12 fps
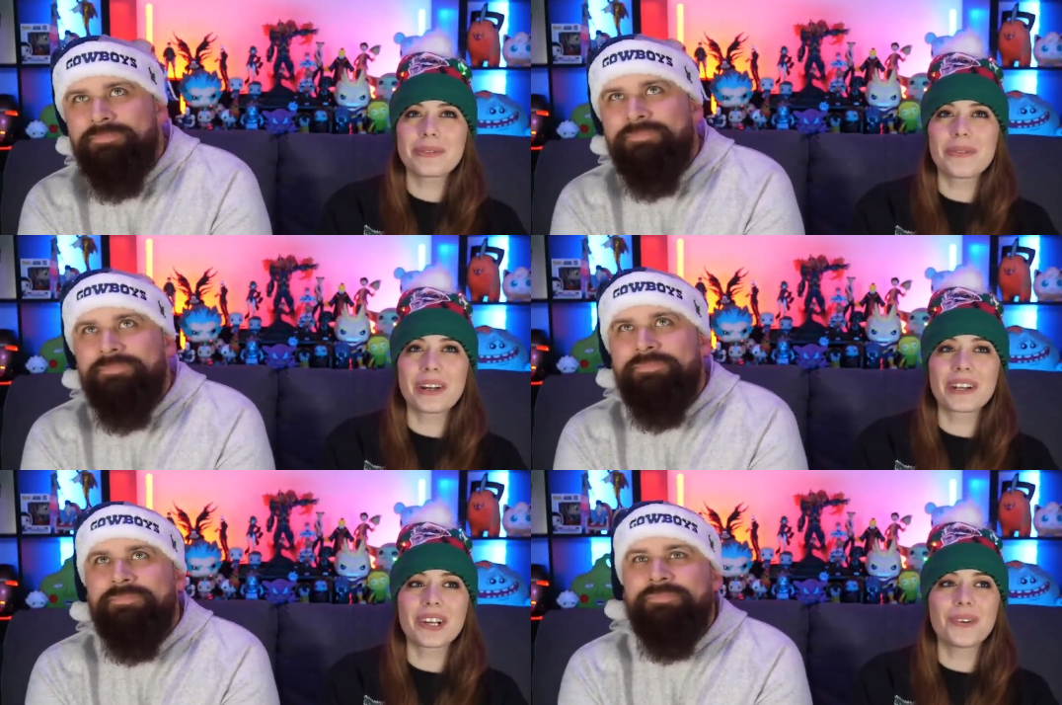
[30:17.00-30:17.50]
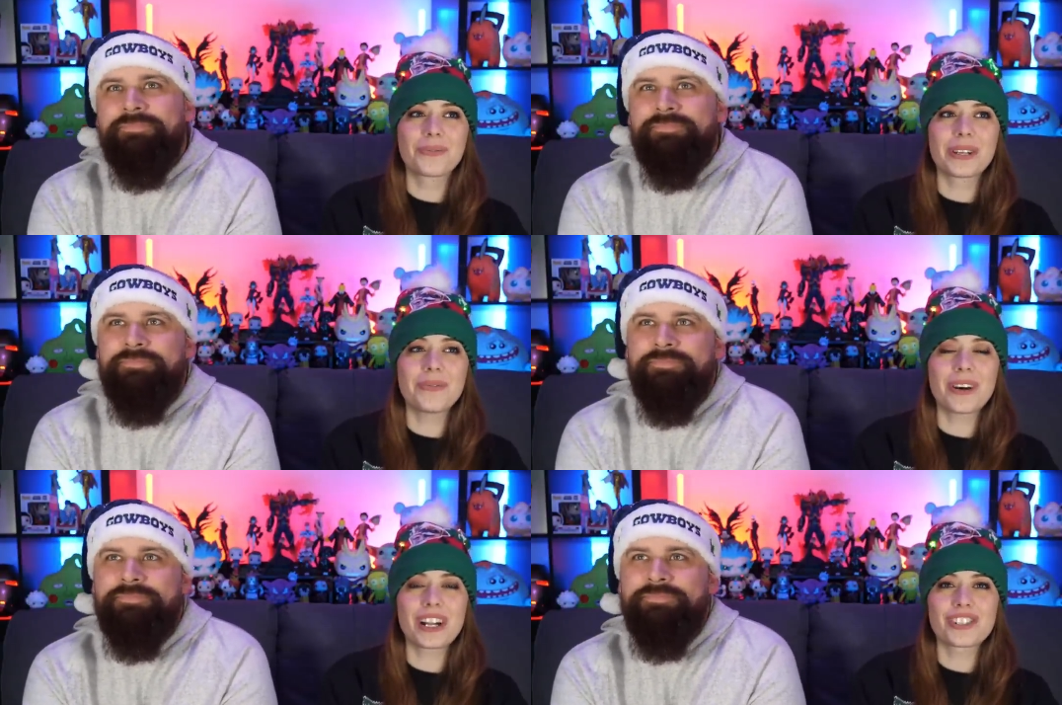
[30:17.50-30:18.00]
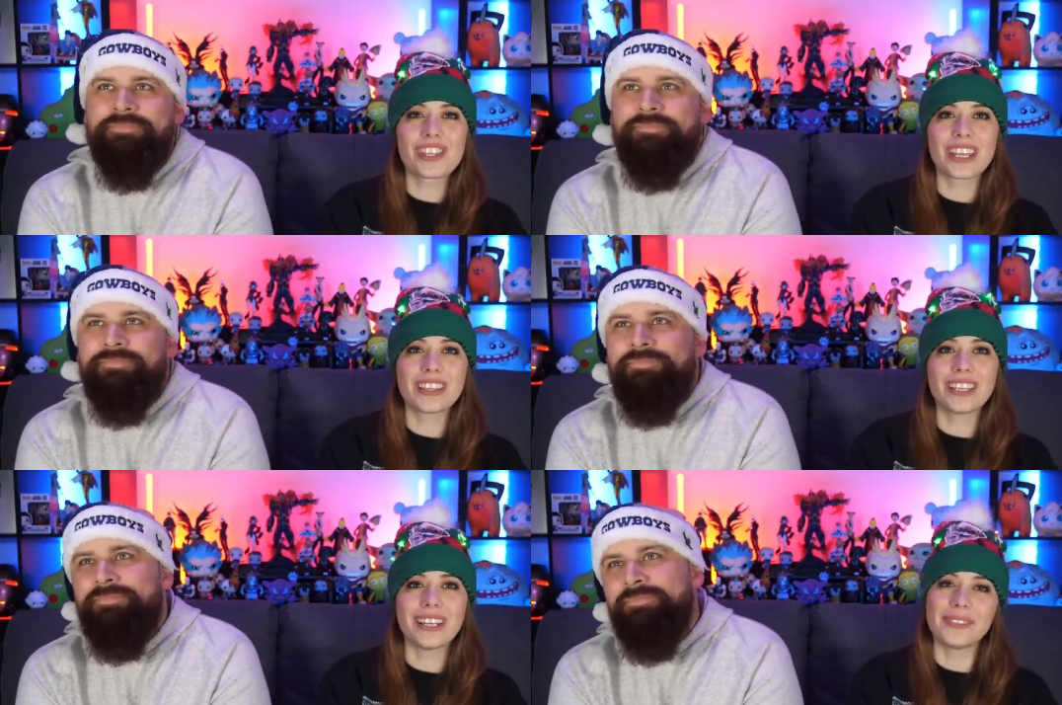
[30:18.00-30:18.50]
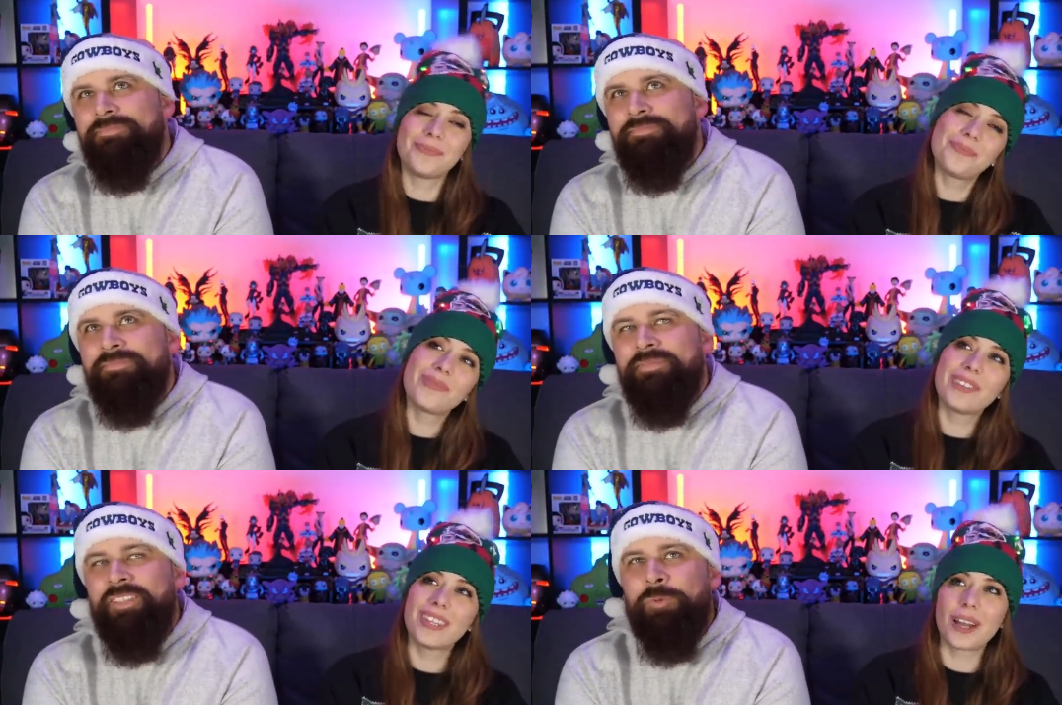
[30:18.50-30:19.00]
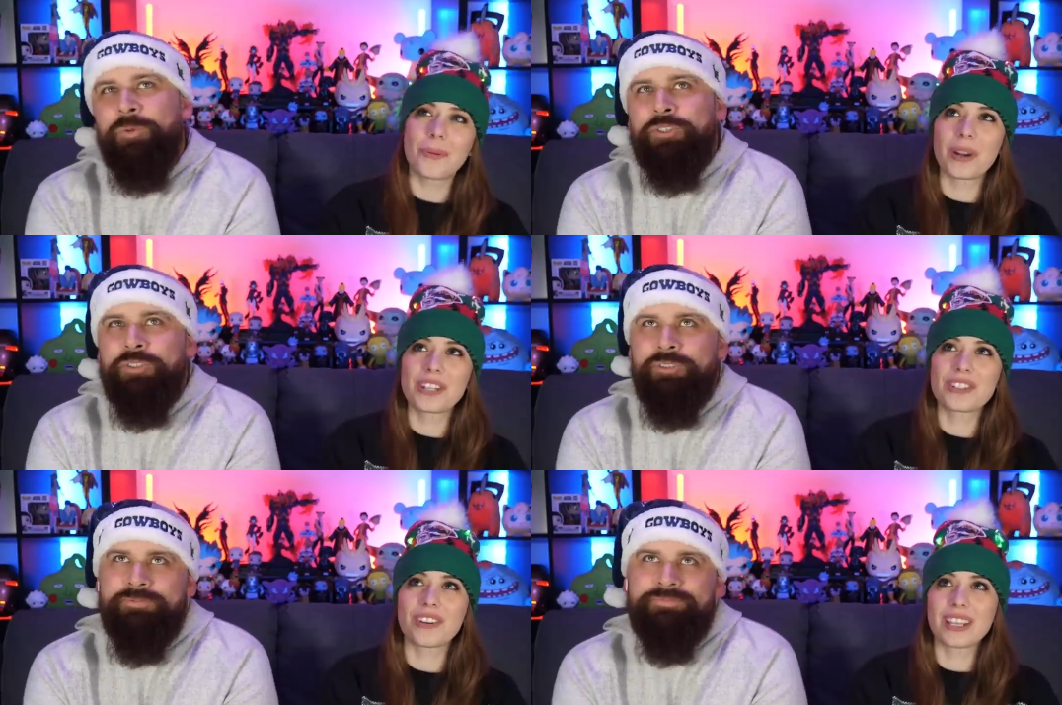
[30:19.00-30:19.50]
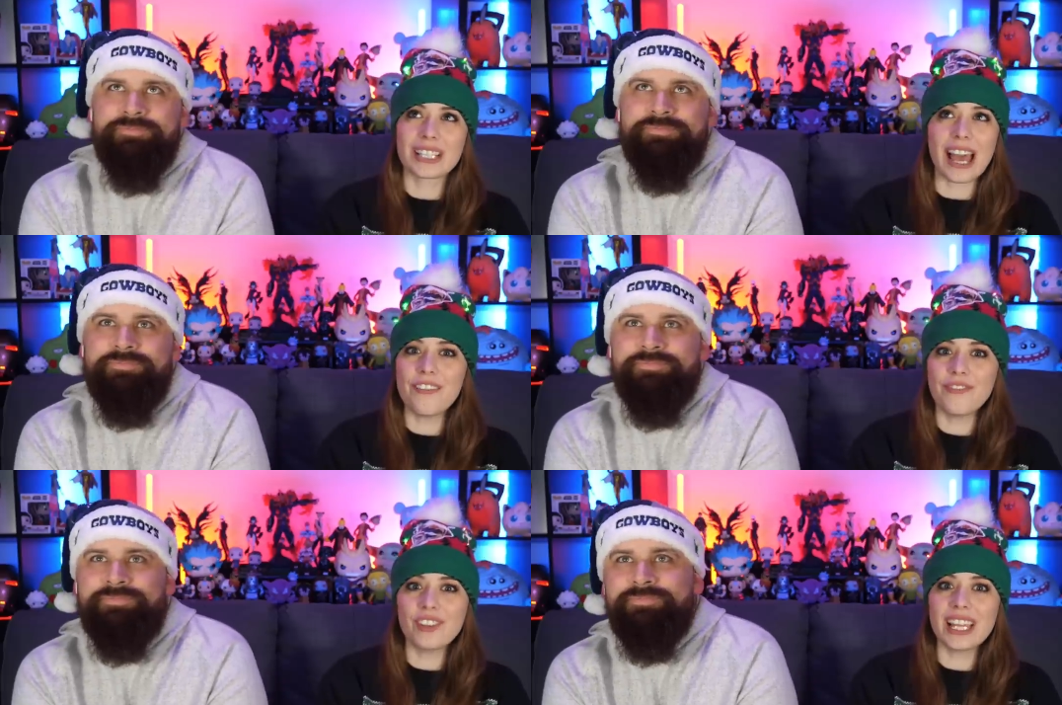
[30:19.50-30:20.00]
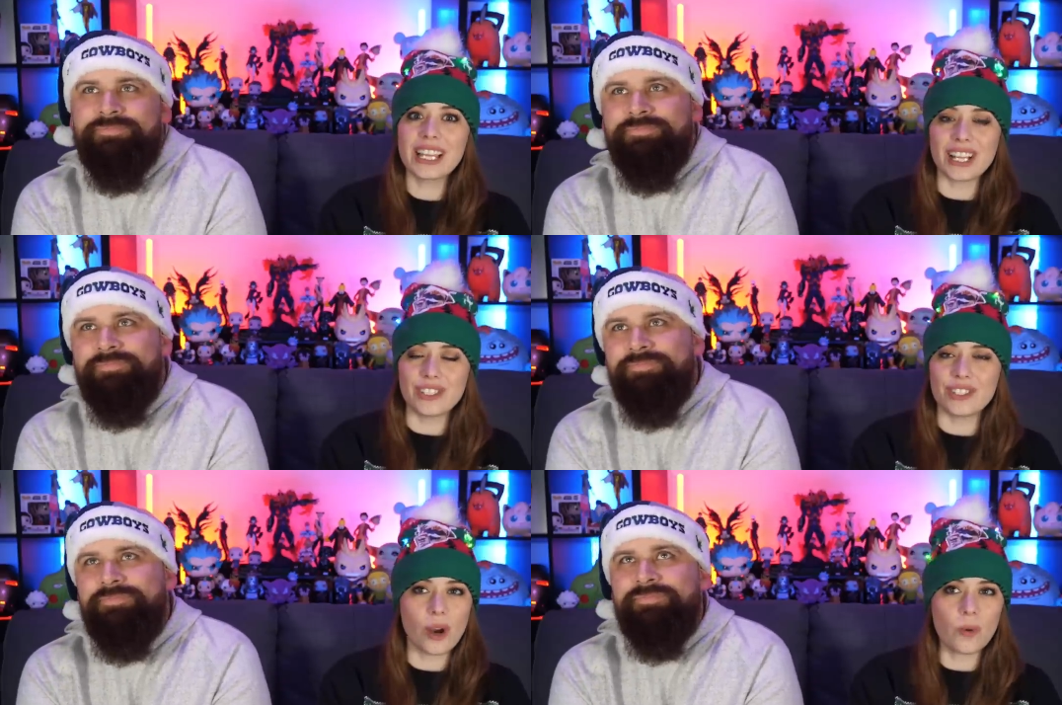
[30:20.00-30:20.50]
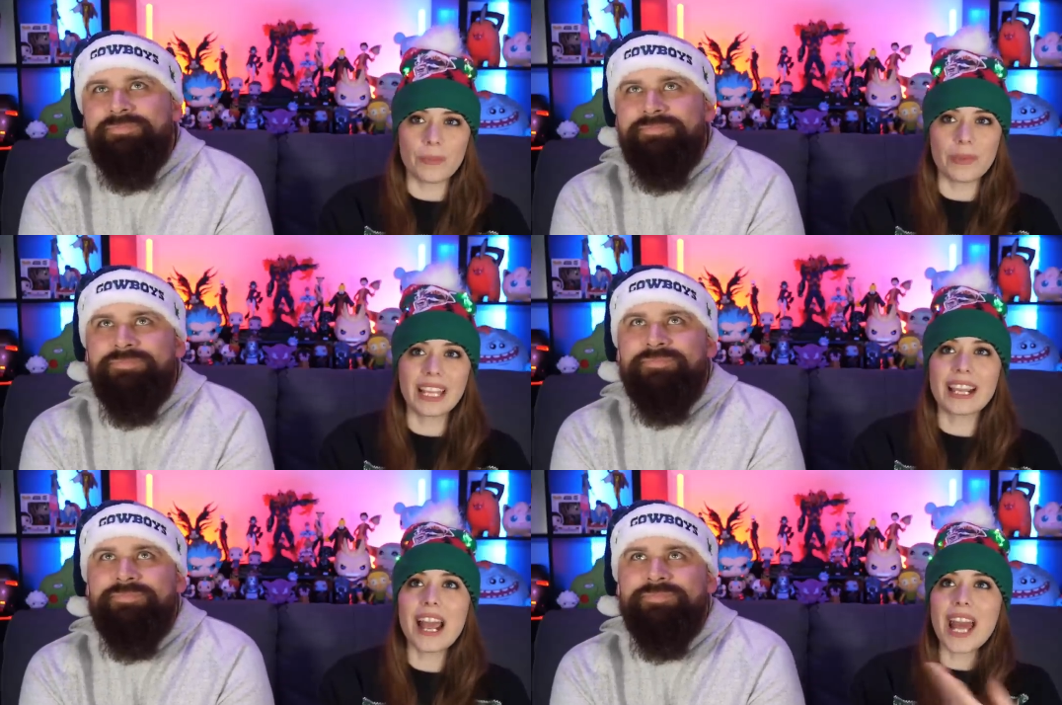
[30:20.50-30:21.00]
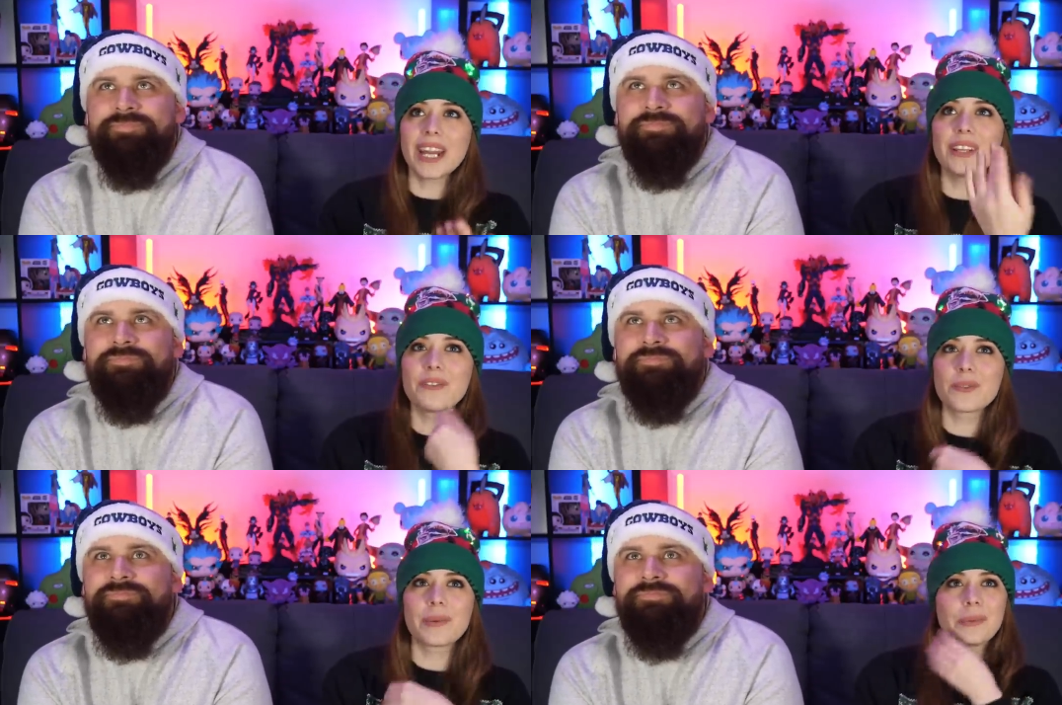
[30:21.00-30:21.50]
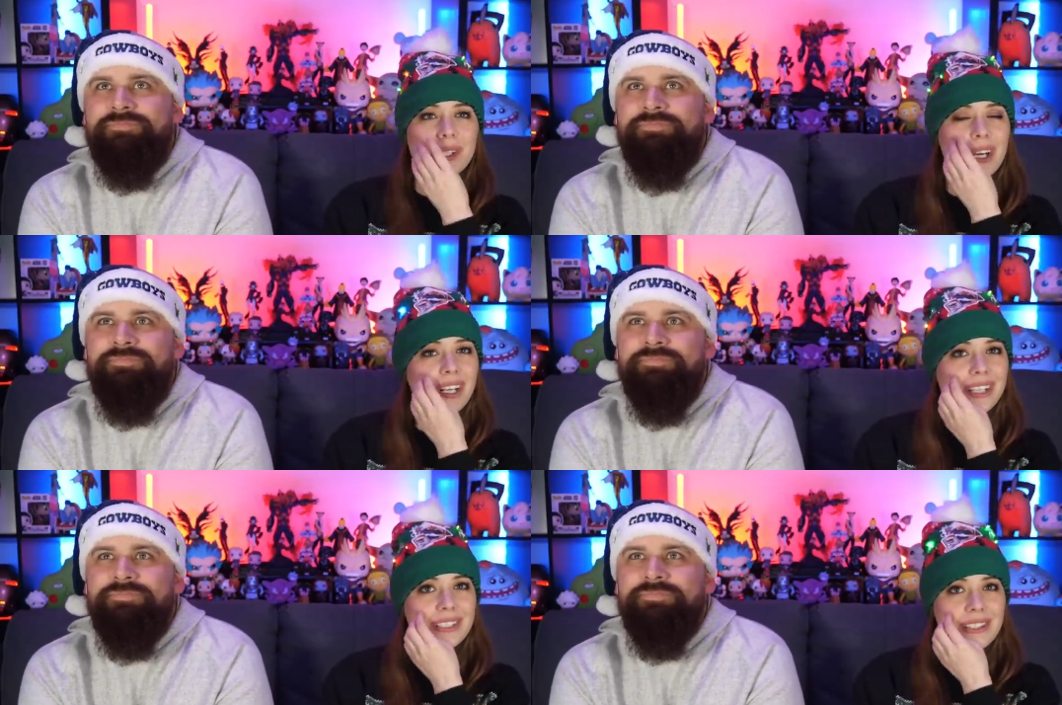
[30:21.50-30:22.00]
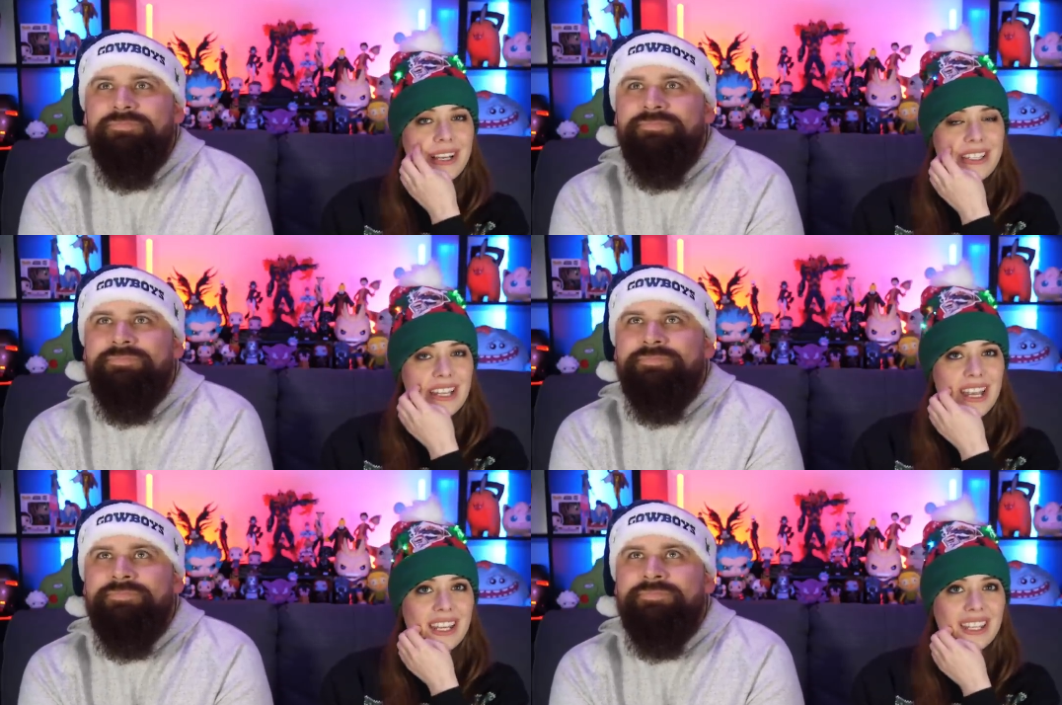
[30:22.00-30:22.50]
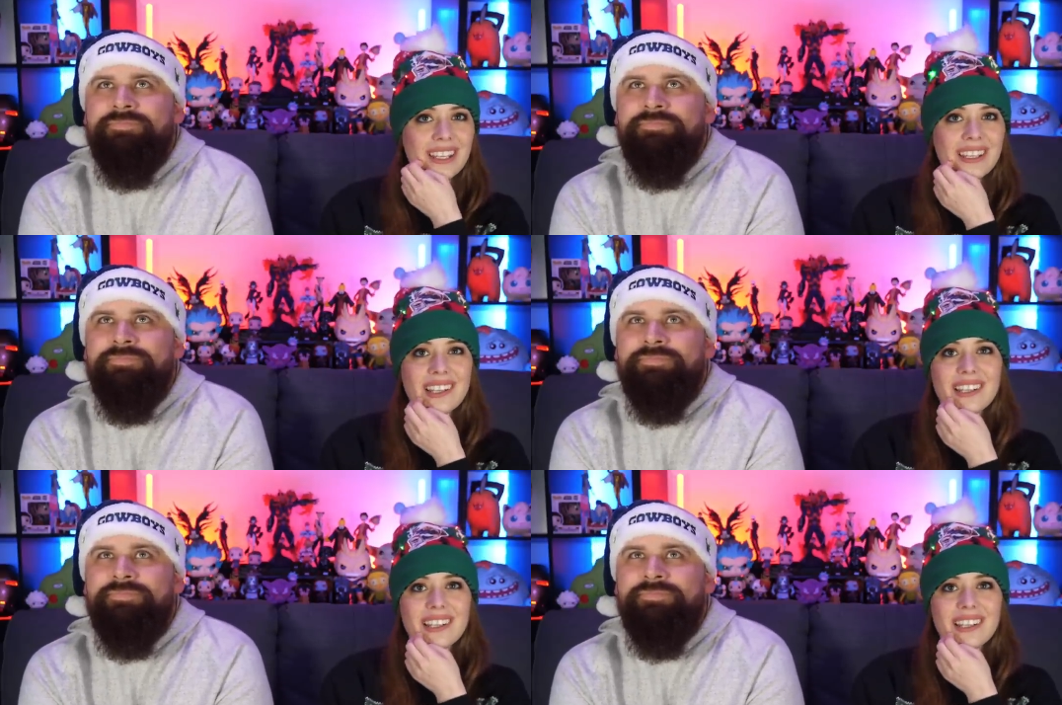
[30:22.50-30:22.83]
Speaker 1: me want to go rewatch like the, the original because I feel like I don't remember. Like I don't even remember cousin Eddie.